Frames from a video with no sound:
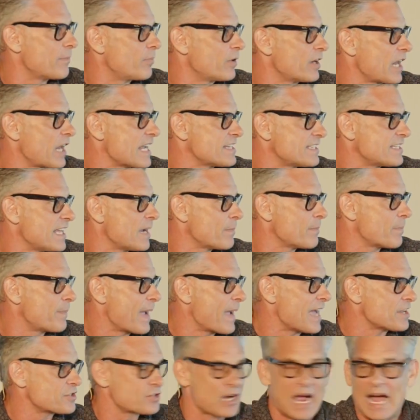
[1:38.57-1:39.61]
When I say I'm a
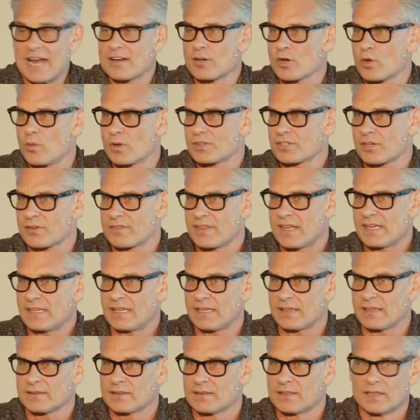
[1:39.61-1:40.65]
pastor, I don't know what they're thinking.